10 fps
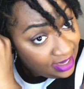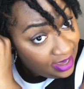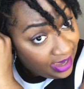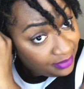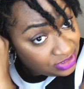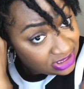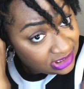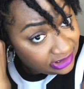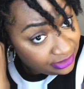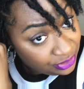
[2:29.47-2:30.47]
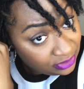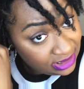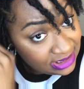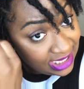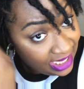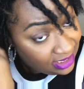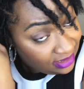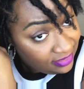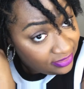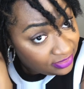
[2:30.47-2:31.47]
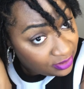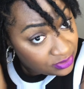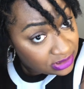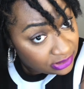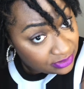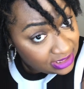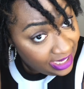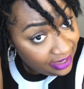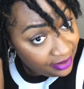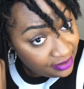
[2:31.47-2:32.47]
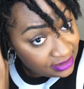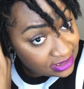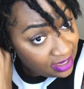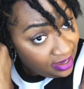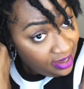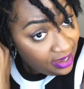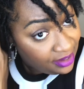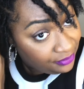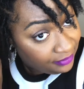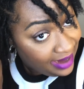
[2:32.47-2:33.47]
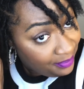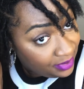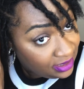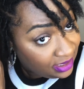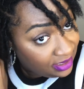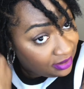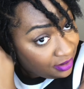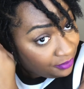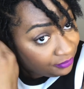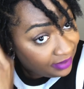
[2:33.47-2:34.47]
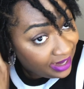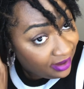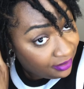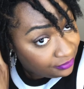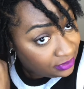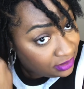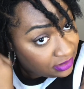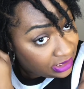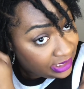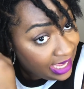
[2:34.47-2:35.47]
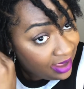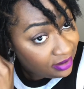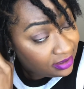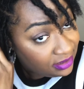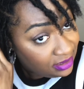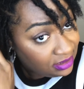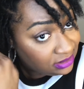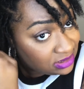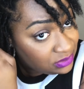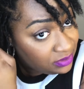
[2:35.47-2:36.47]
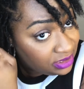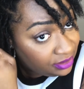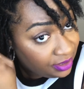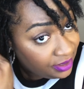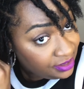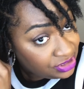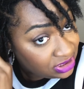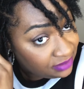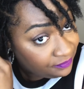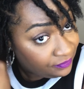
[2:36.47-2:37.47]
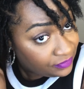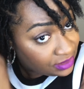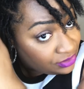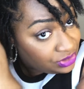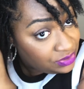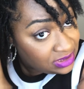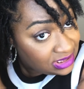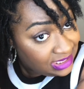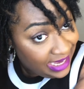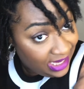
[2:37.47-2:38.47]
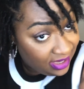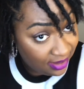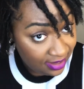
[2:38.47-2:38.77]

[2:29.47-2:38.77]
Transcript: I'm just literally taking those loose hairs and wrapping it around the lock. This will encourage it to stay